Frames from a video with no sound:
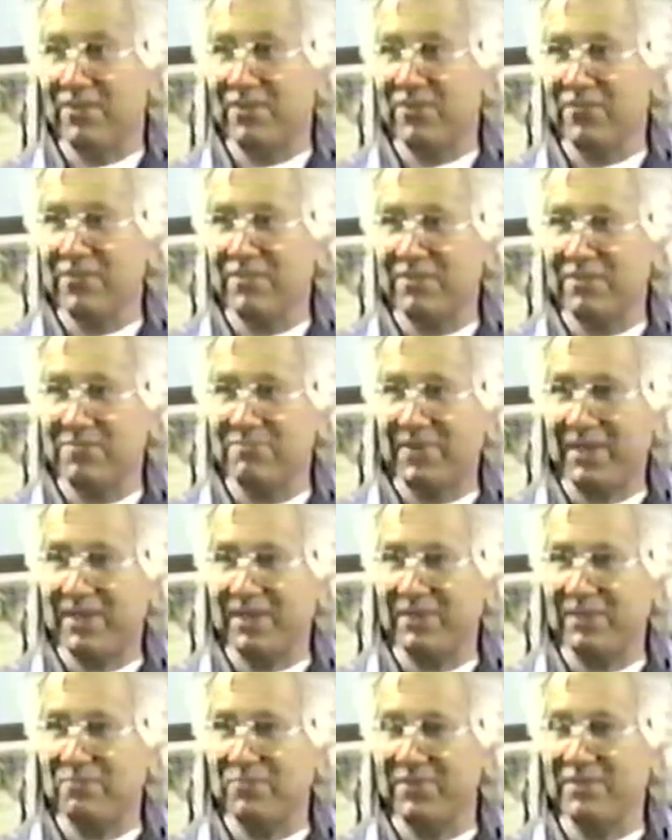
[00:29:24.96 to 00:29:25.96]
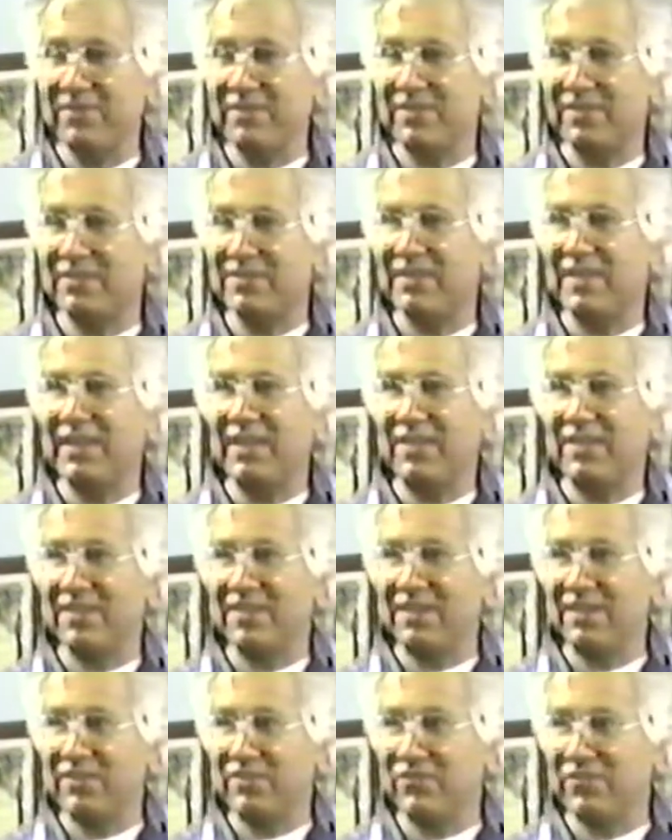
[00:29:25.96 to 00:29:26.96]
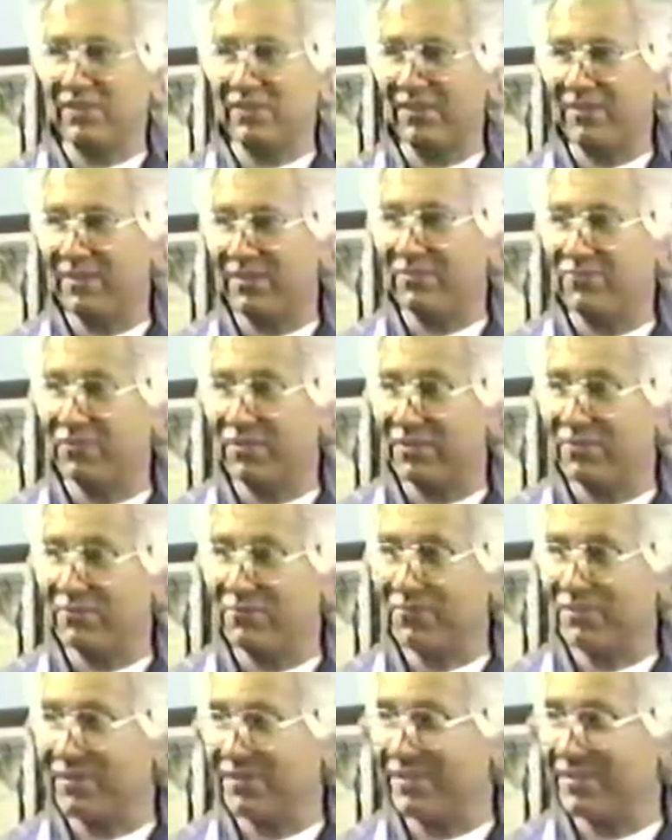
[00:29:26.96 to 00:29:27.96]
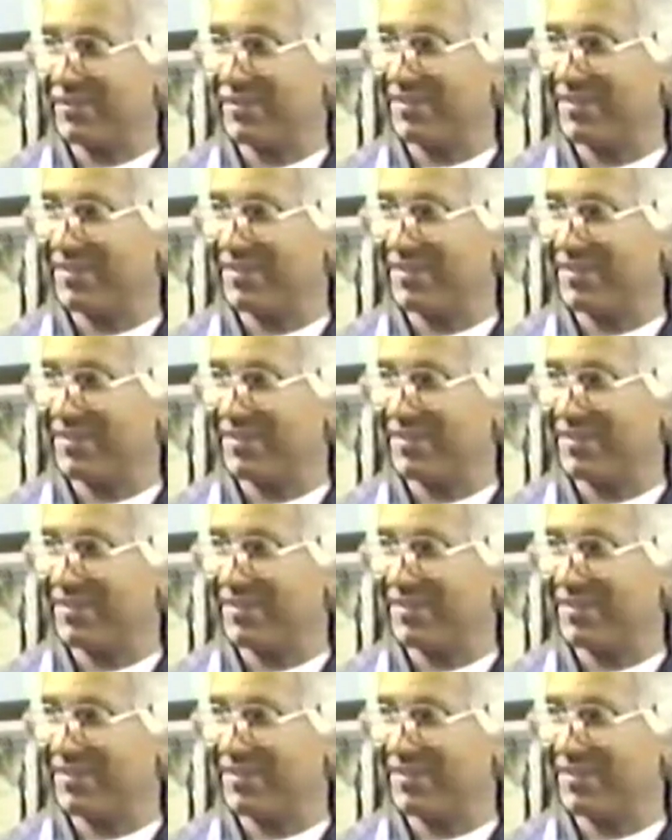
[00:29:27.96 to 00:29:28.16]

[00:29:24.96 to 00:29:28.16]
know this by experience and then share it with the world.